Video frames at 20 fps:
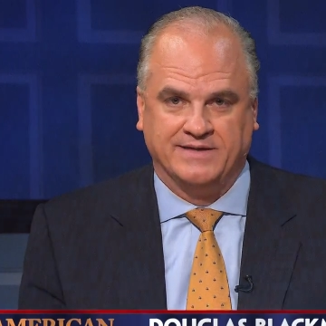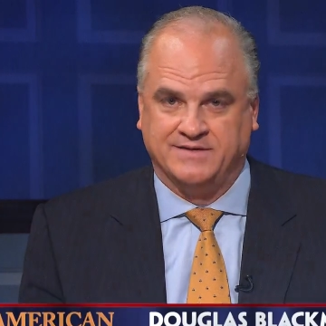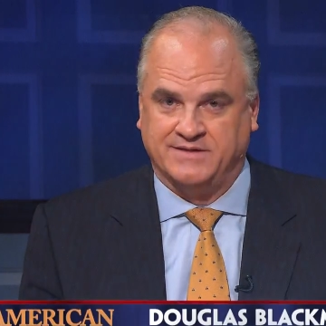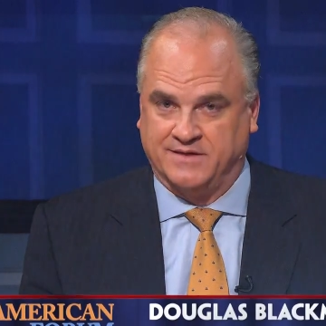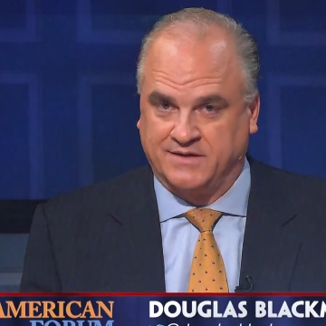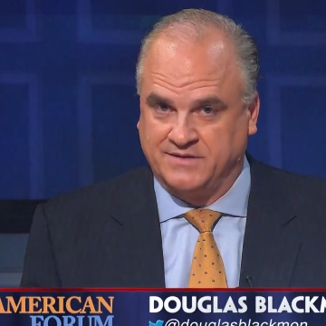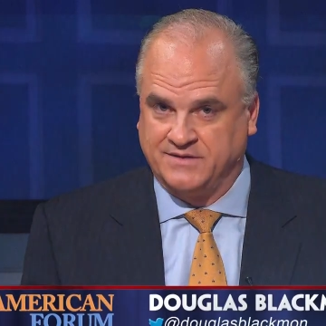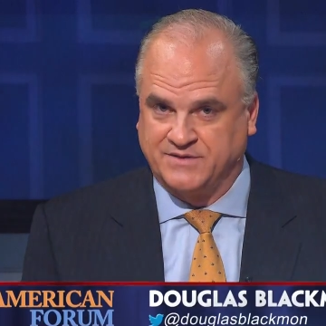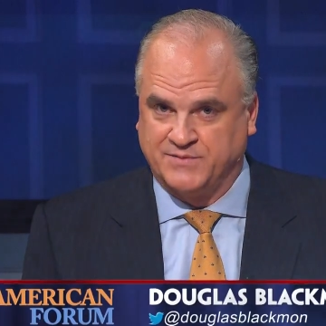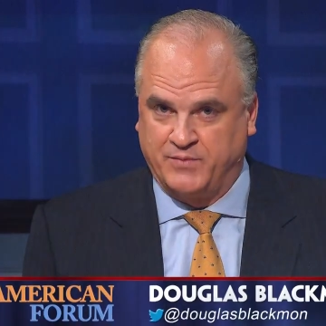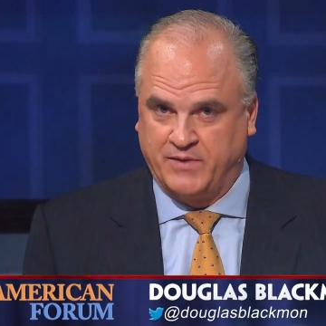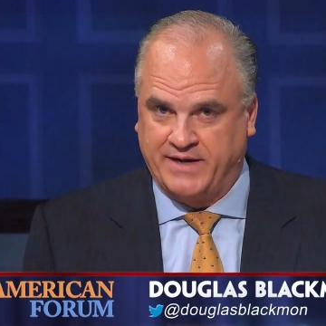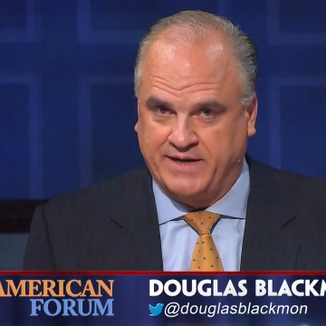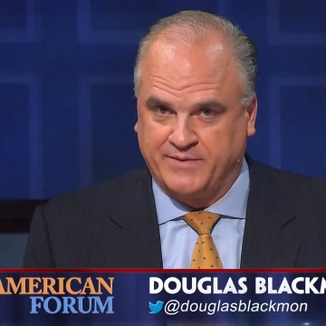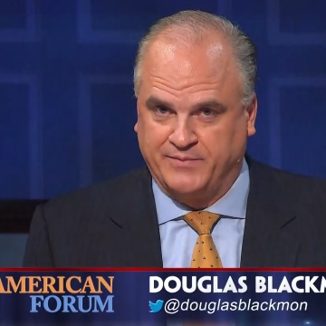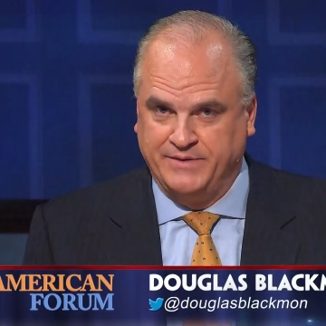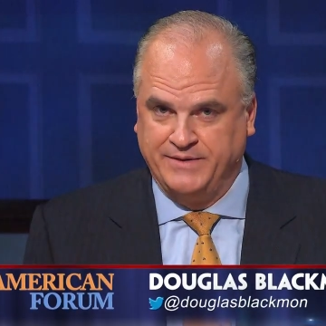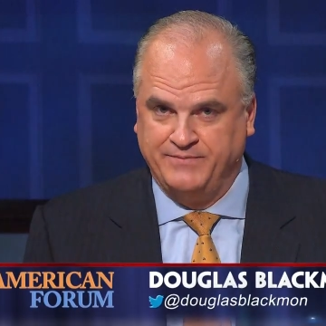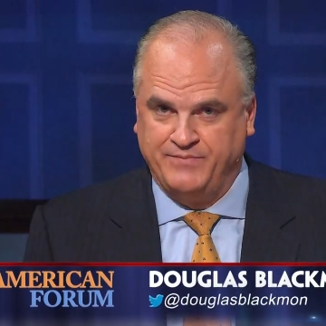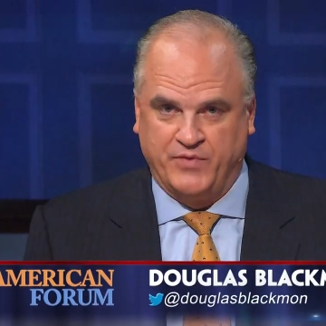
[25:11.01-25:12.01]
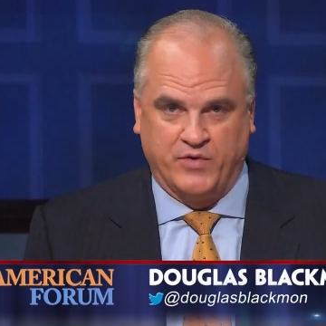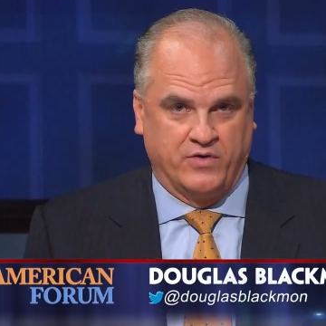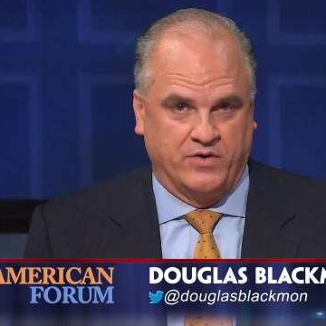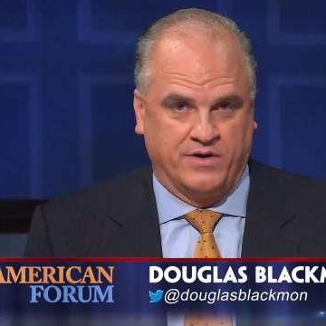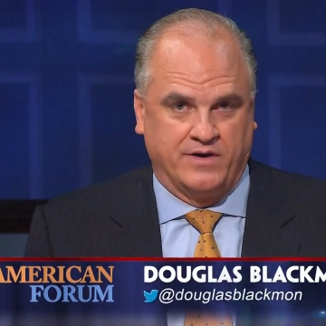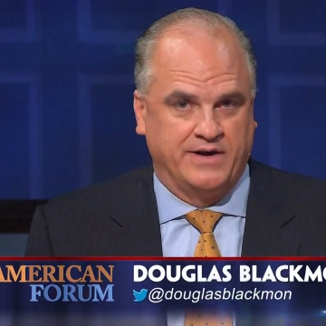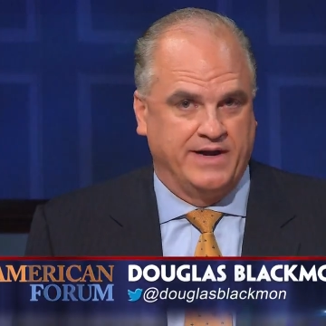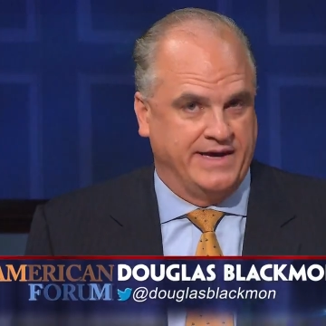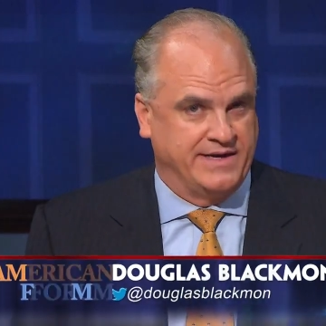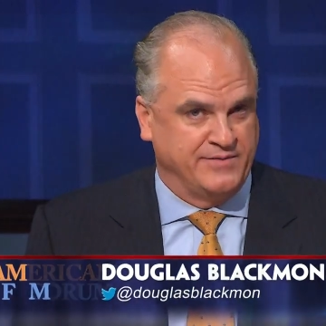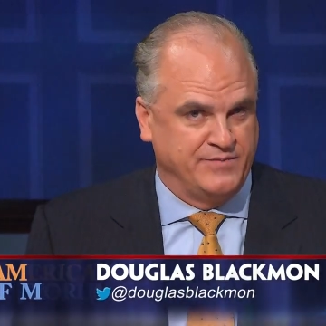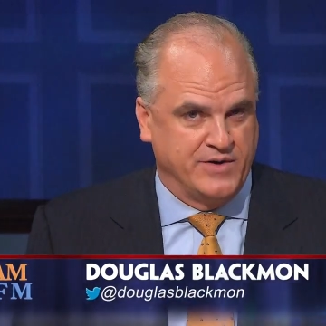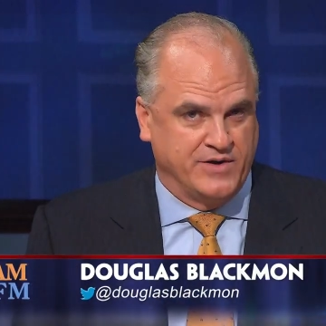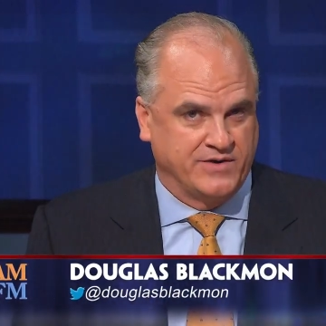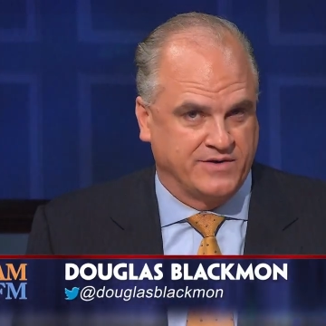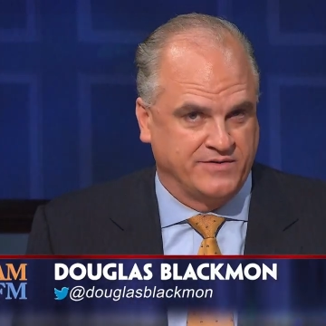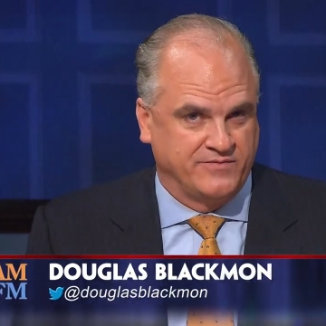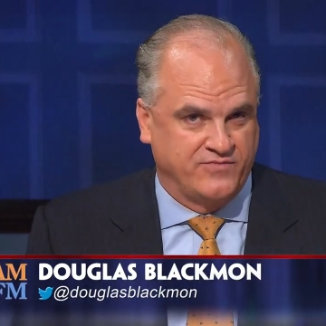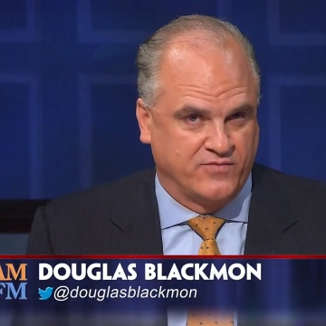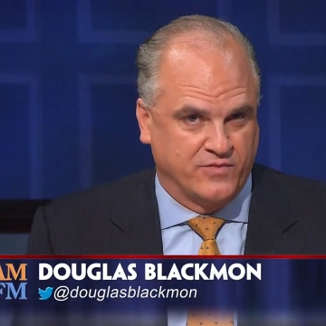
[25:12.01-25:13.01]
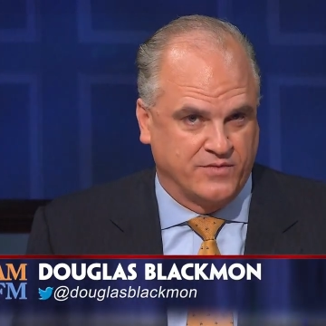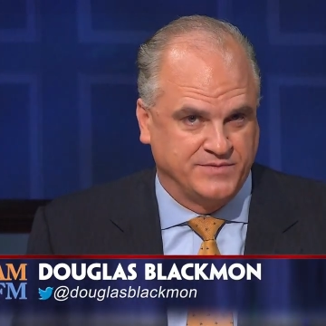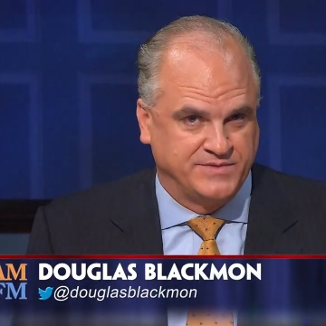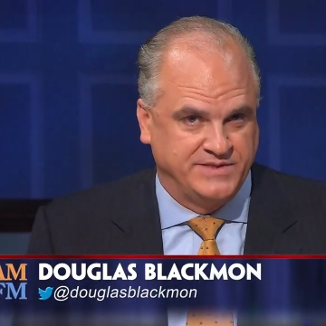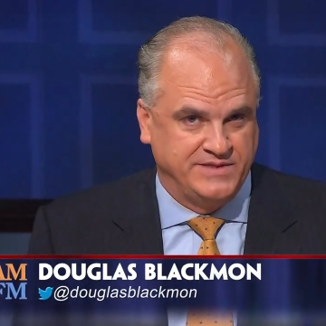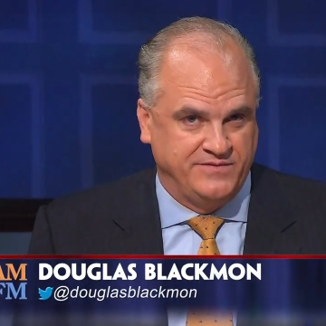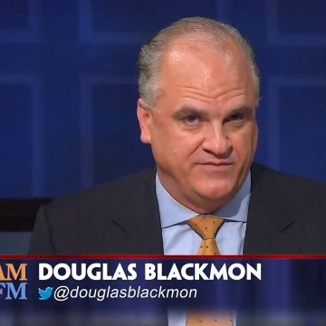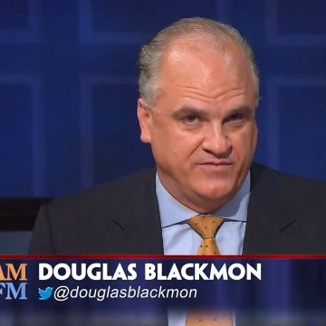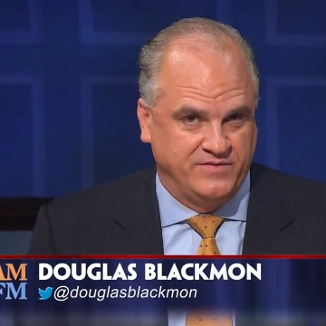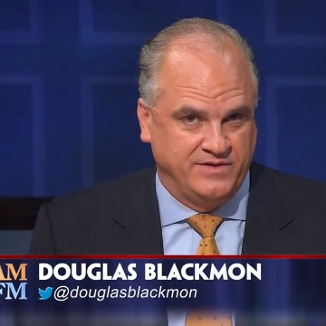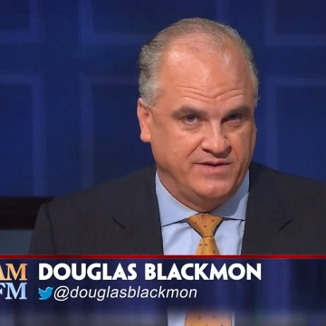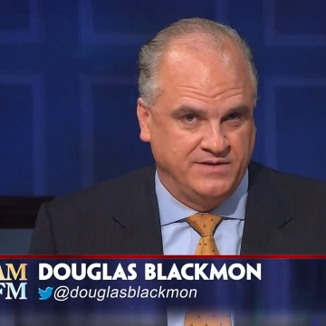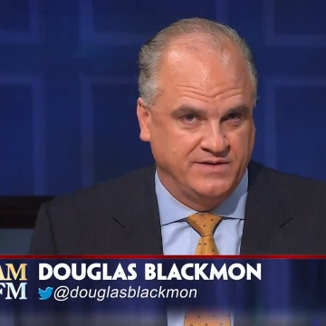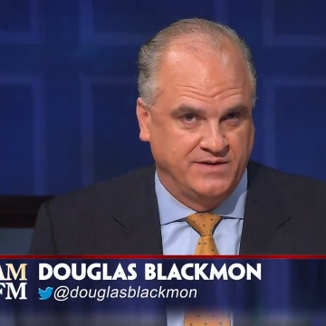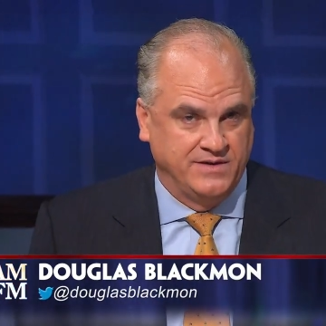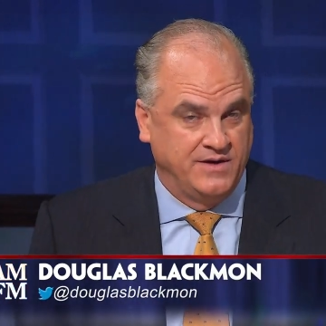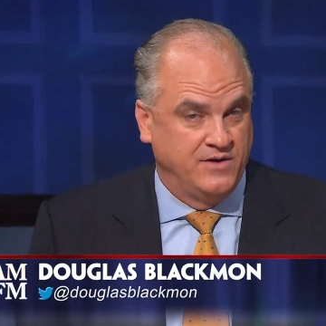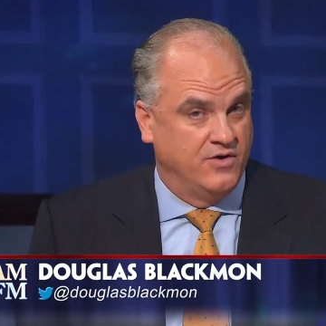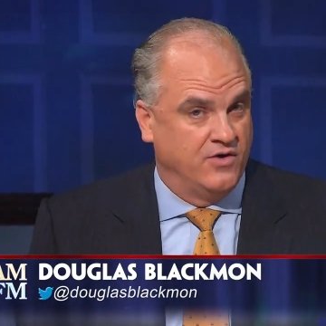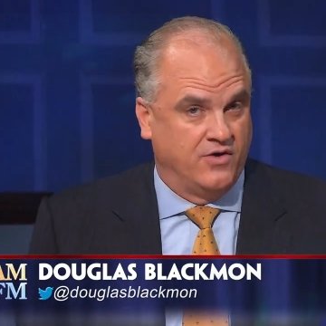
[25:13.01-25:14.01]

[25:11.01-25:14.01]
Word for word: at Douglas Blackmon or at American Forum TV